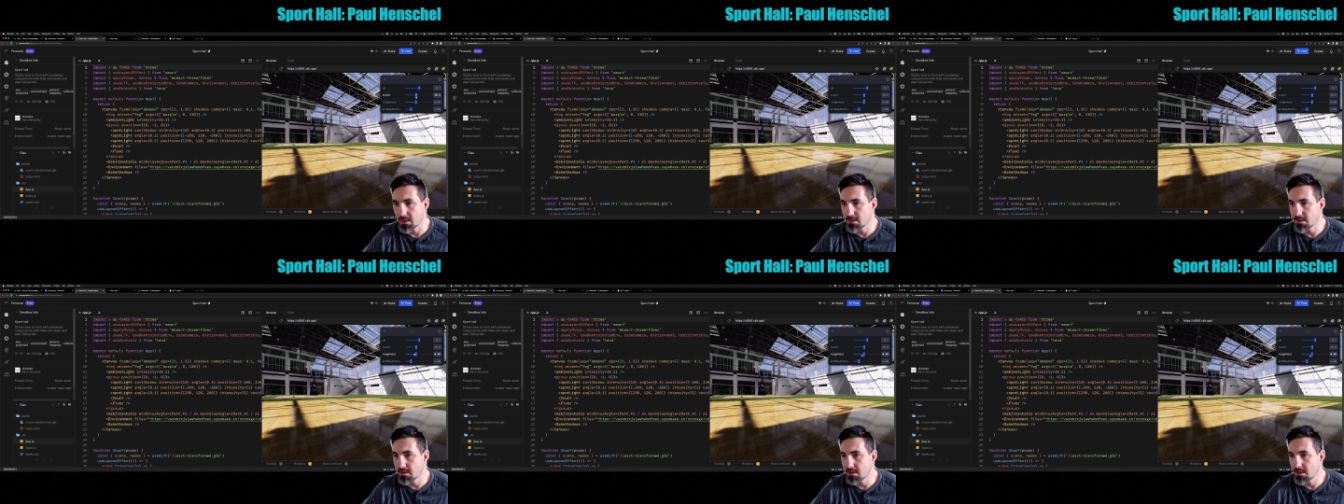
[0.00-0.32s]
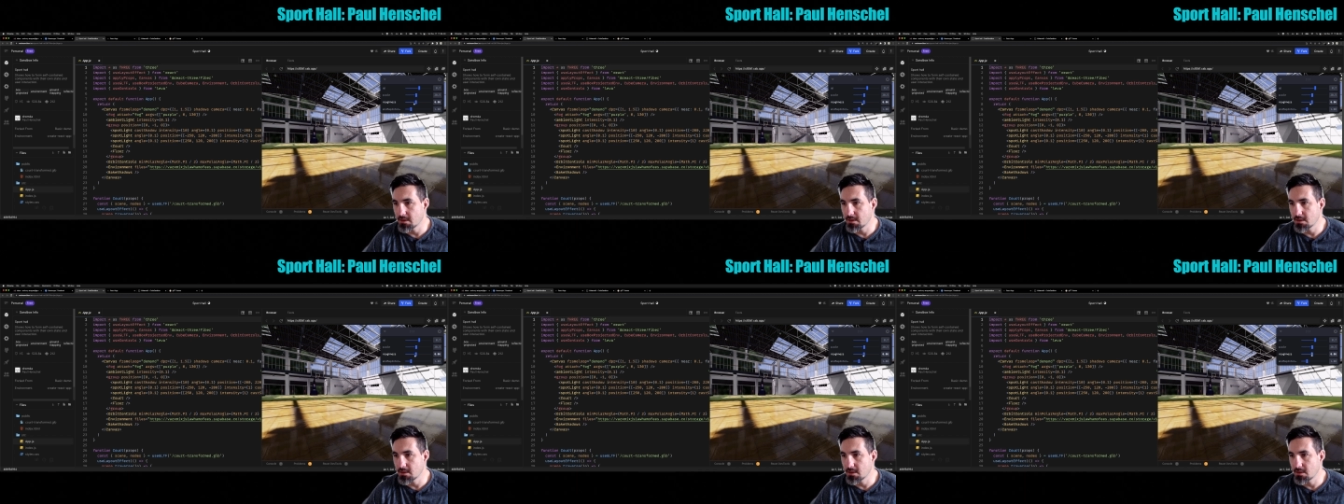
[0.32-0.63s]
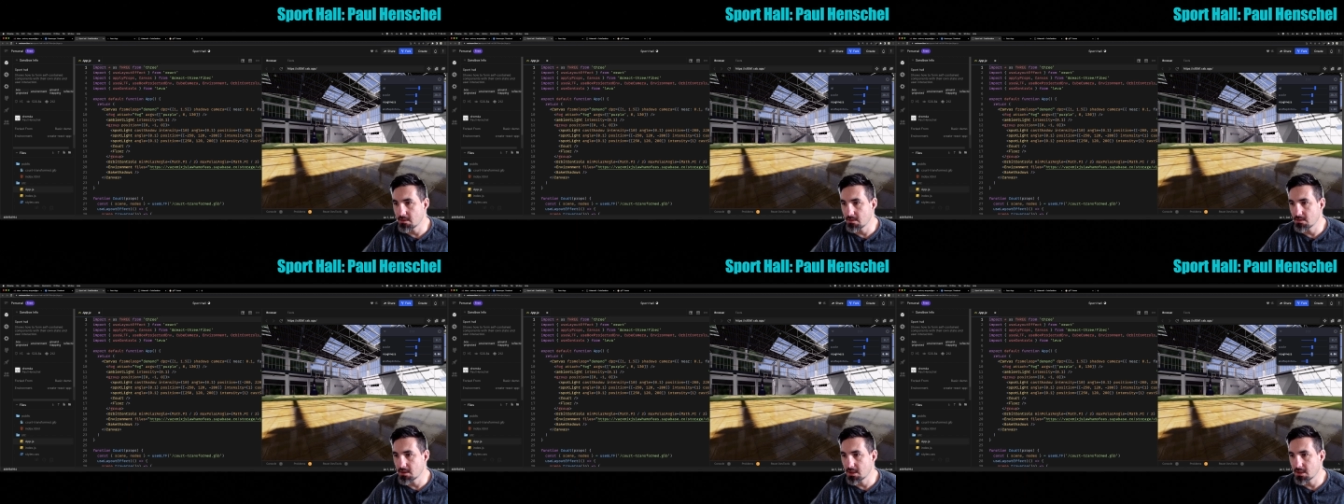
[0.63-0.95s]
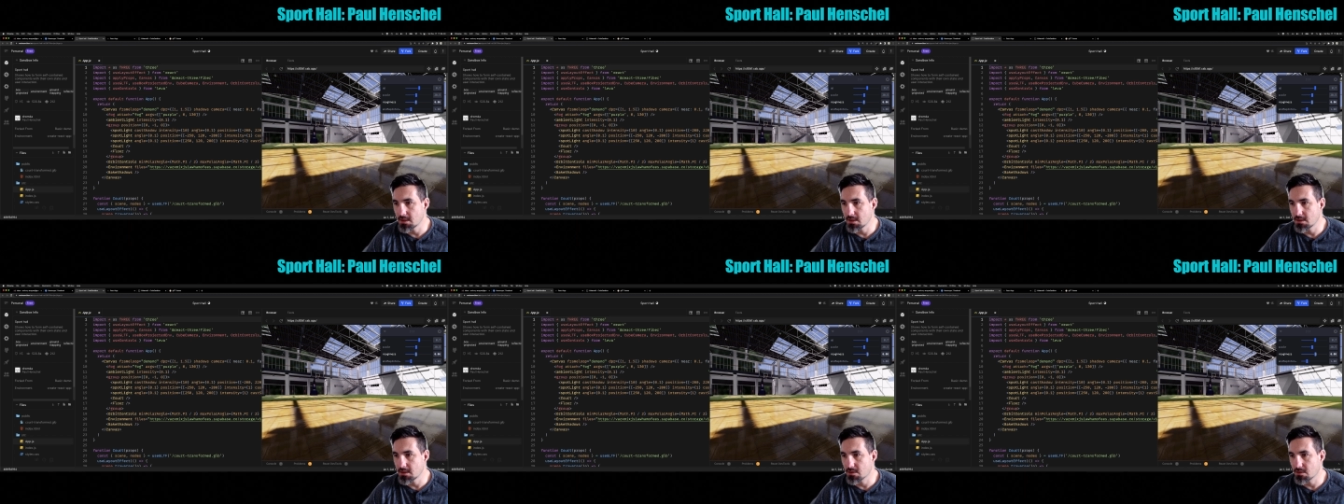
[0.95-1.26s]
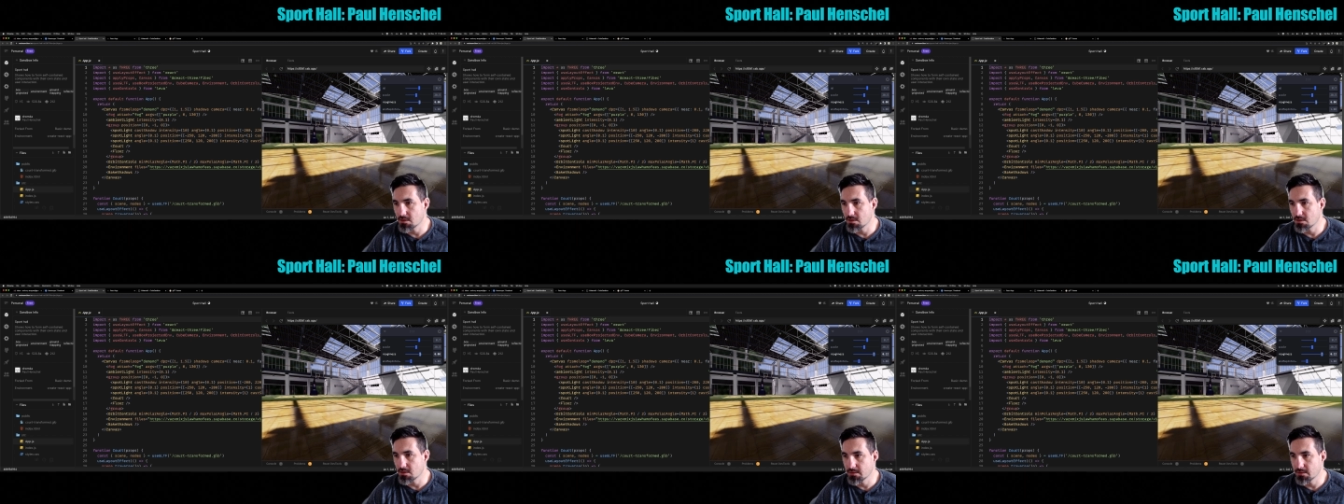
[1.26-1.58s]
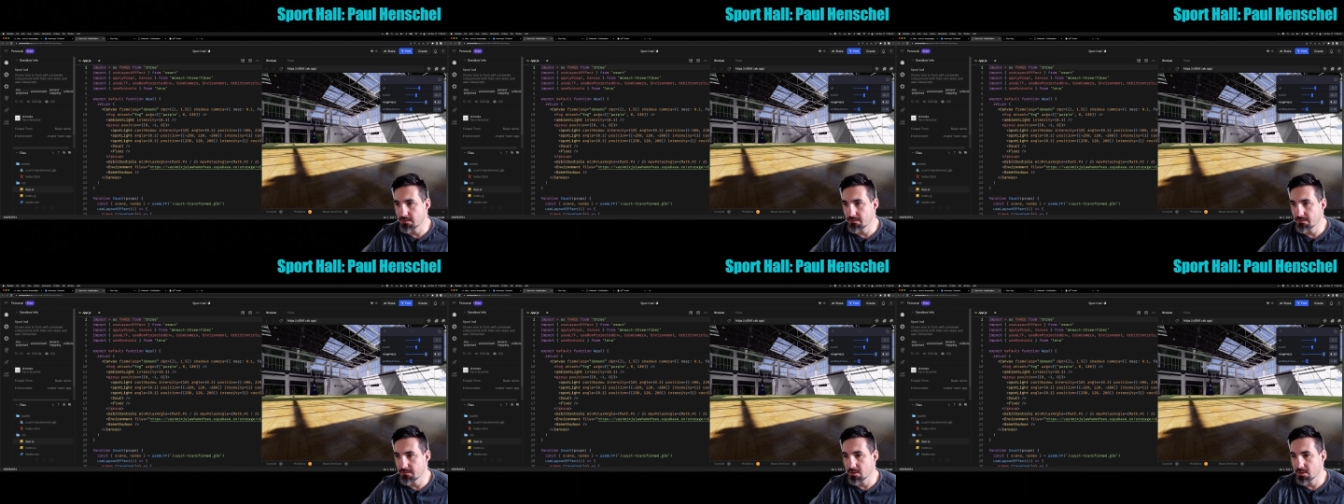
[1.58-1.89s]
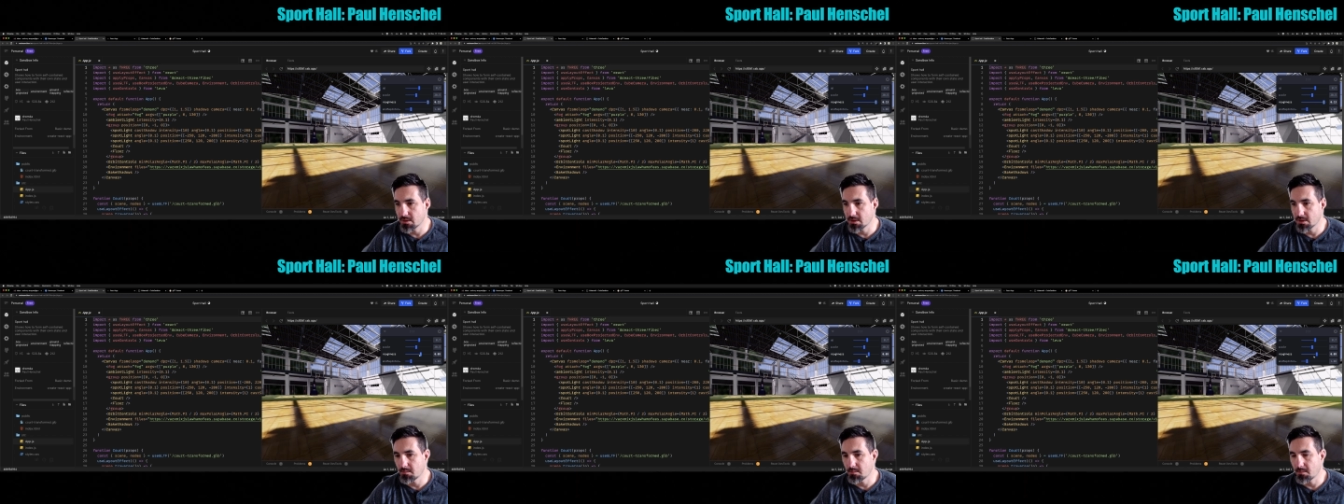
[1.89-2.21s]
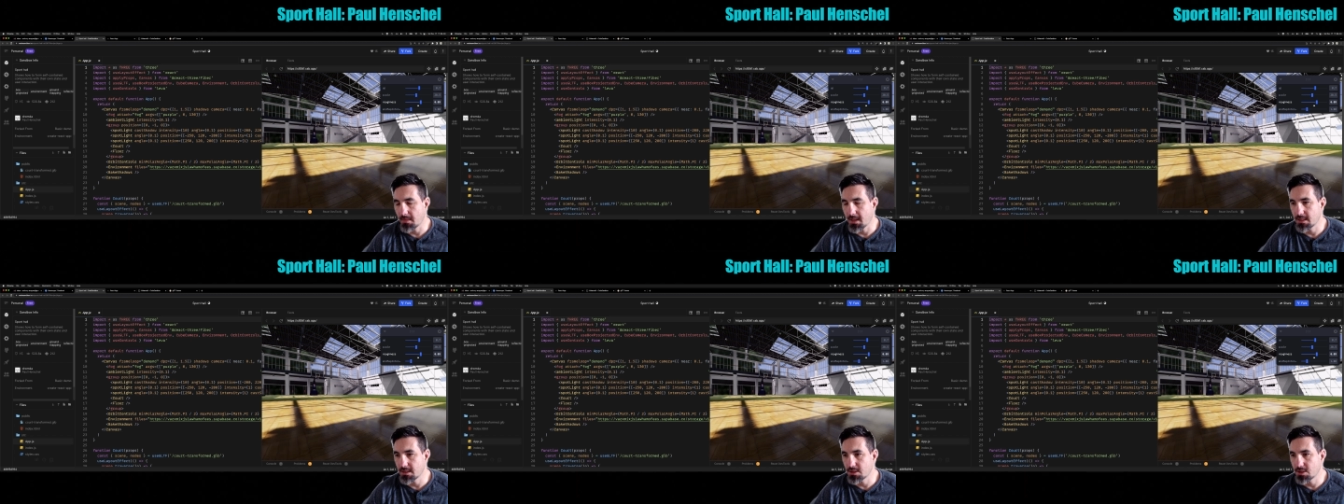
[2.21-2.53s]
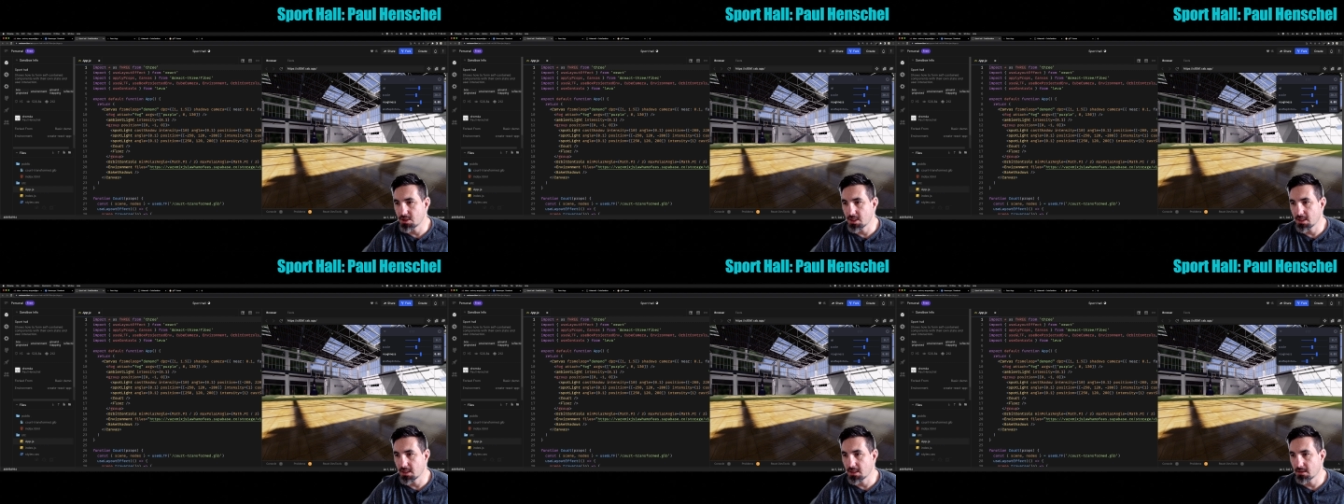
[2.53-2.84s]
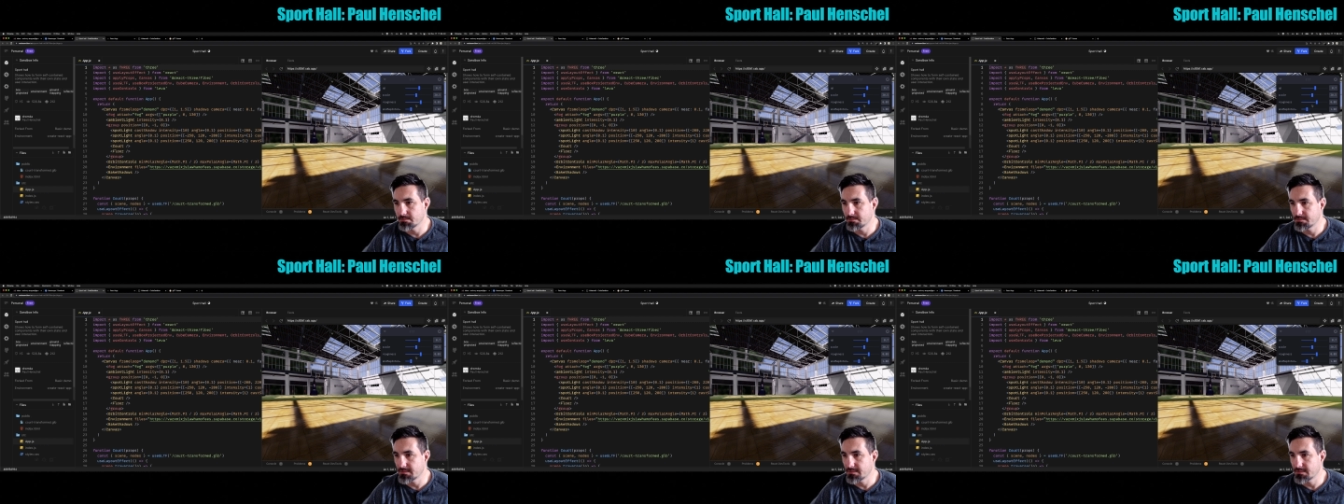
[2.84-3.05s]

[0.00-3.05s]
So you can use these controls for managing